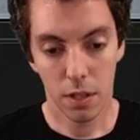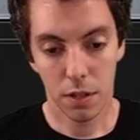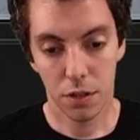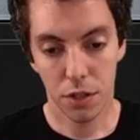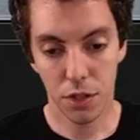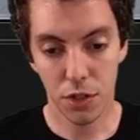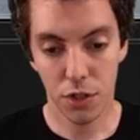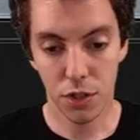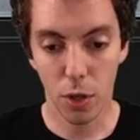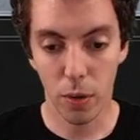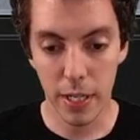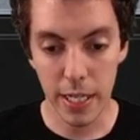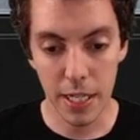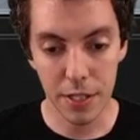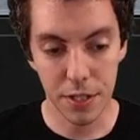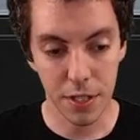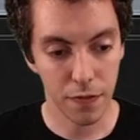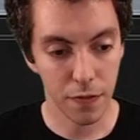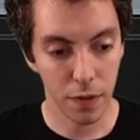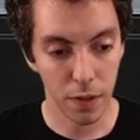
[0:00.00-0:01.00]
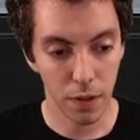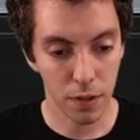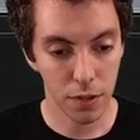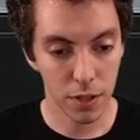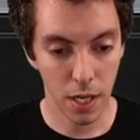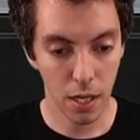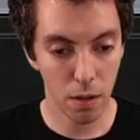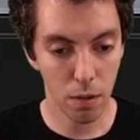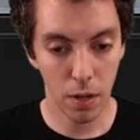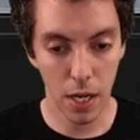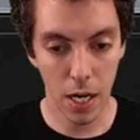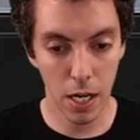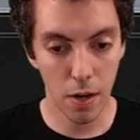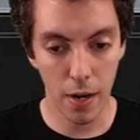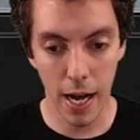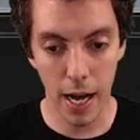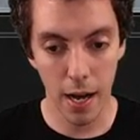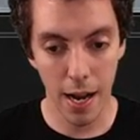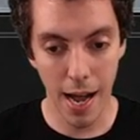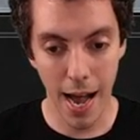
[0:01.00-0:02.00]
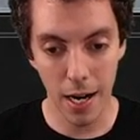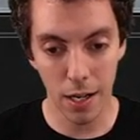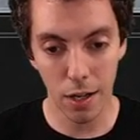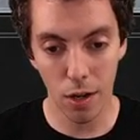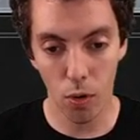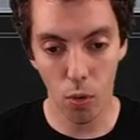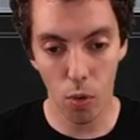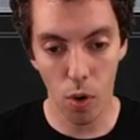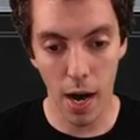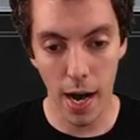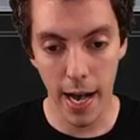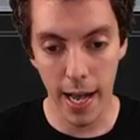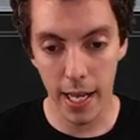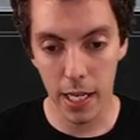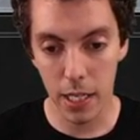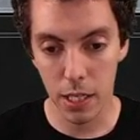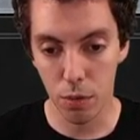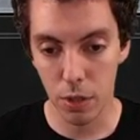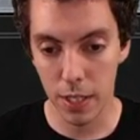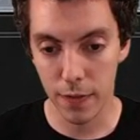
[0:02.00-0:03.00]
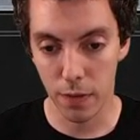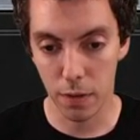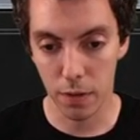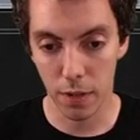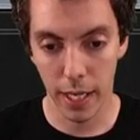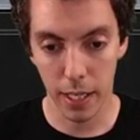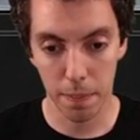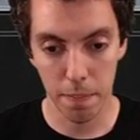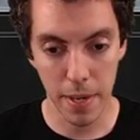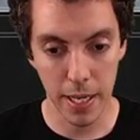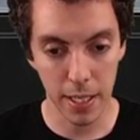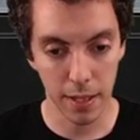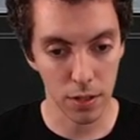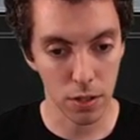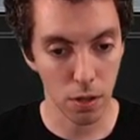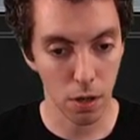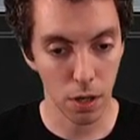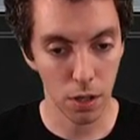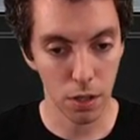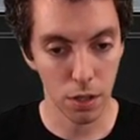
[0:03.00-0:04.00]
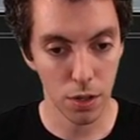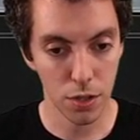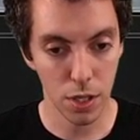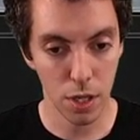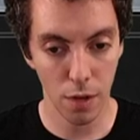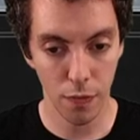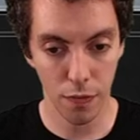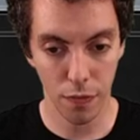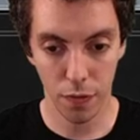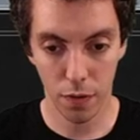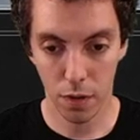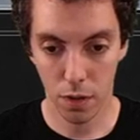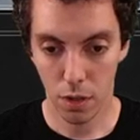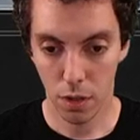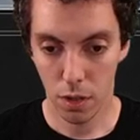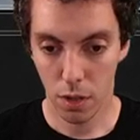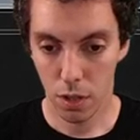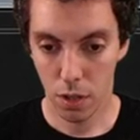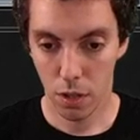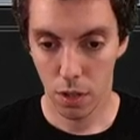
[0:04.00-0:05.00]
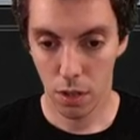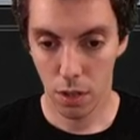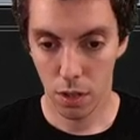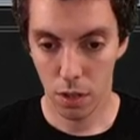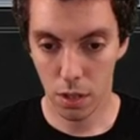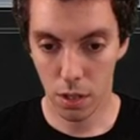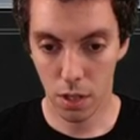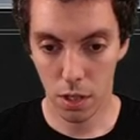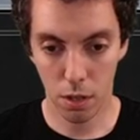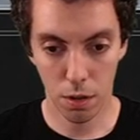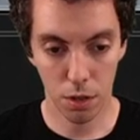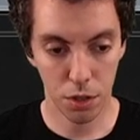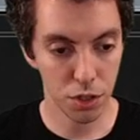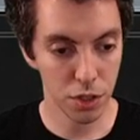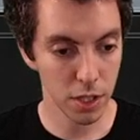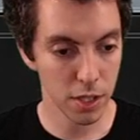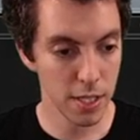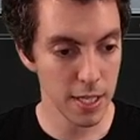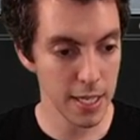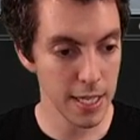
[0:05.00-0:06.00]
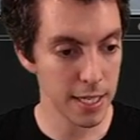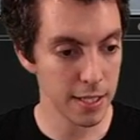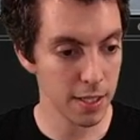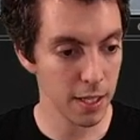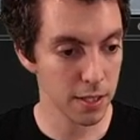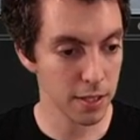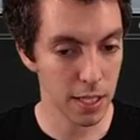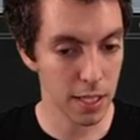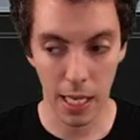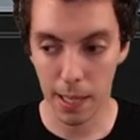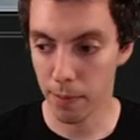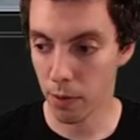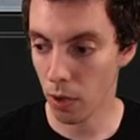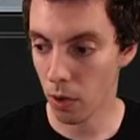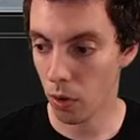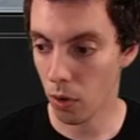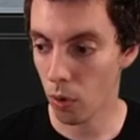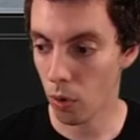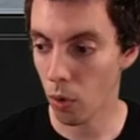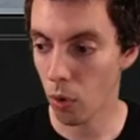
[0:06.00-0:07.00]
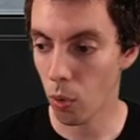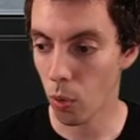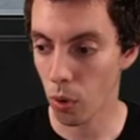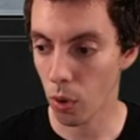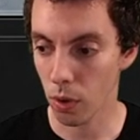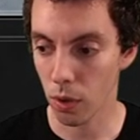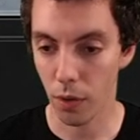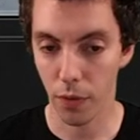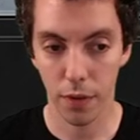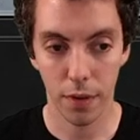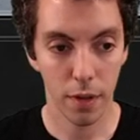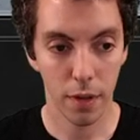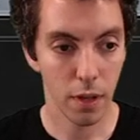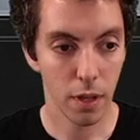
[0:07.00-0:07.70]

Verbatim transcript: Just so easy, folks. I don't know, I don't know how I don't know why you would even like make this hard on yourself. You know, it's just like the easiest game in the whole world.